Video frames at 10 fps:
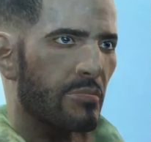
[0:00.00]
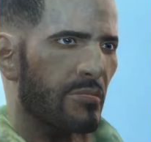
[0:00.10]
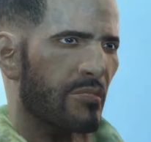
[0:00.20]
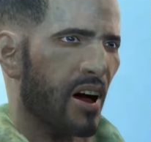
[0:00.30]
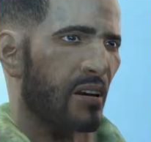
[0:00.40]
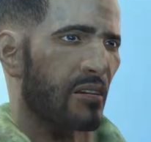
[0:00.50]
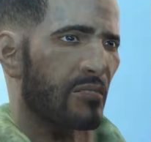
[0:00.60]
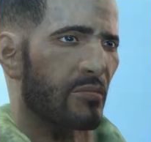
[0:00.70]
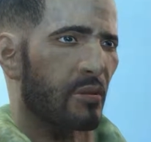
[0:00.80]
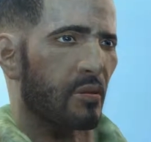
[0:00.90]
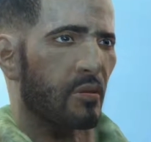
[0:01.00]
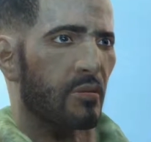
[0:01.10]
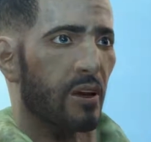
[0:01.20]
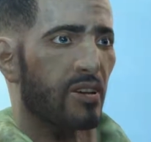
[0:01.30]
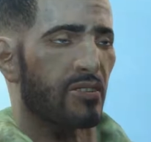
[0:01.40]
Father?
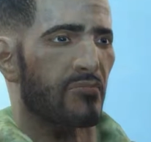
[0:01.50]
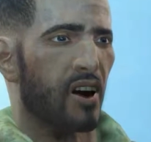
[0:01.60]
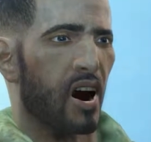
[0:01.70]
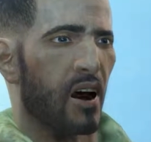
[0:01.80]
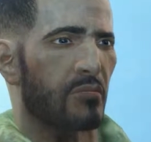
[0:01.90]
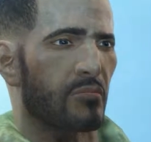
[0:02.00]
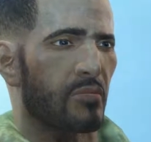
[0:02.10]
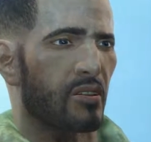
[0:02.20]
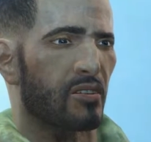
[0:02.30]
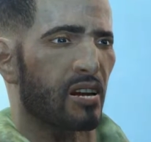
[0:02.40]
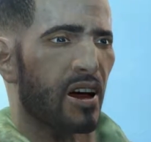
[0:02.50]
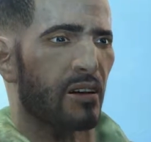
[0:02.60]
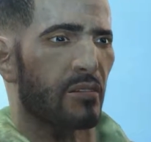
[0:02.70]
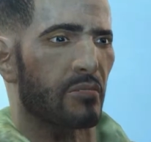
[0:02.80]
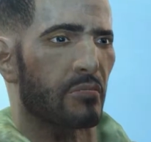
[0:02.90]
That's your name? Your title?